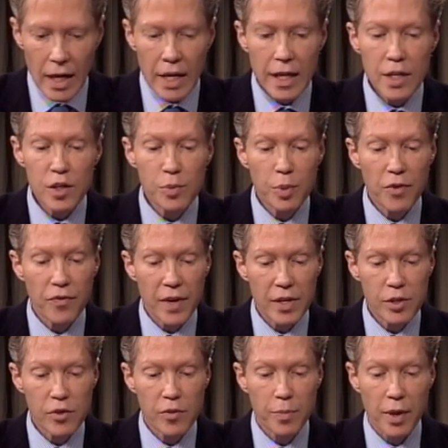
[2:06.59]
He is
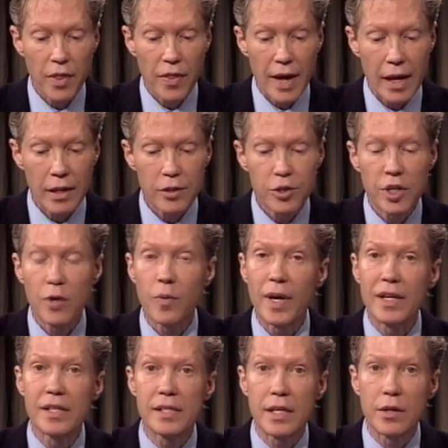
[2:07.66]
professor of pathology at
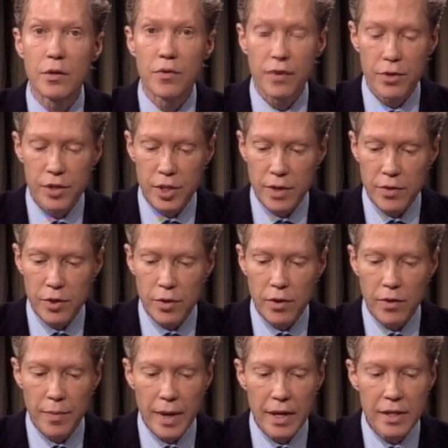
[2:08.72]
Wayne State University
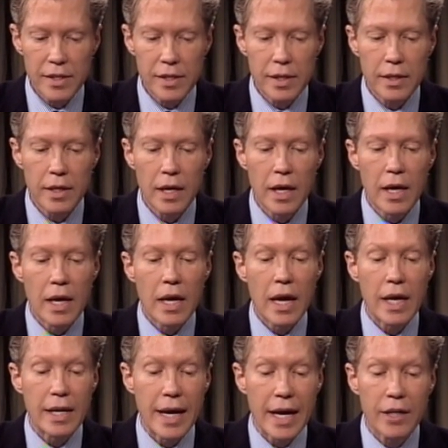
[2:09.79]
School of Medicine
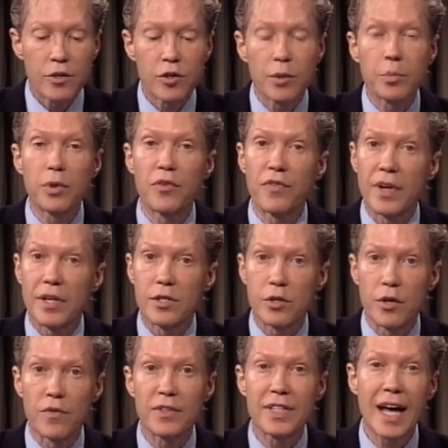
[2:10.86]
and adjunct
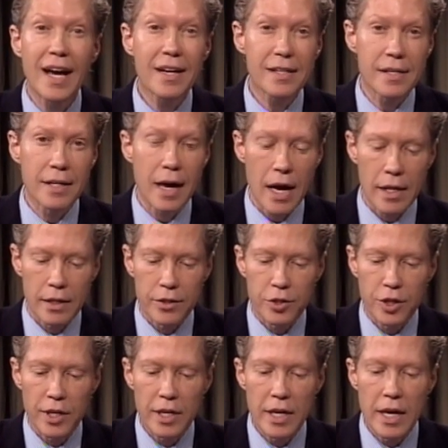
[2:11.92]
professor of
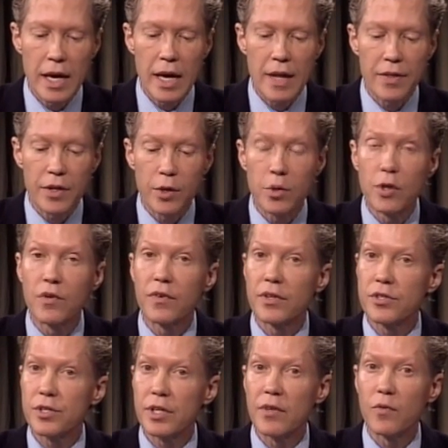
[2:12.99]
toxicology at the
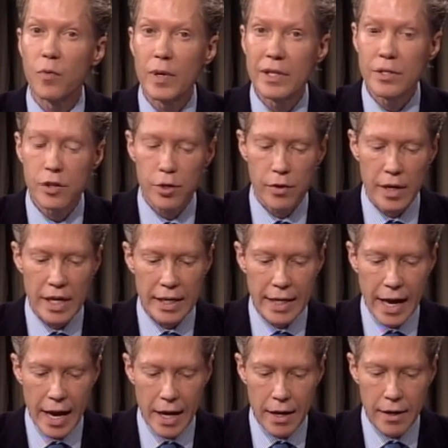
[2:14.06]
University of Windsor in
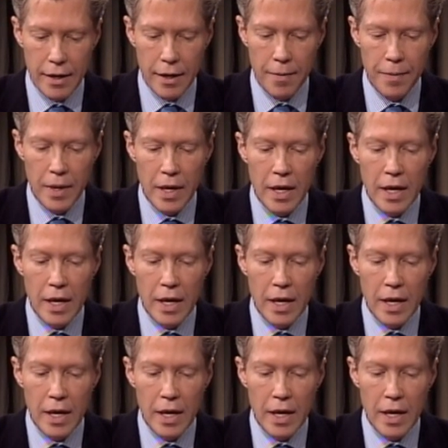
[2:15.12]
Canada.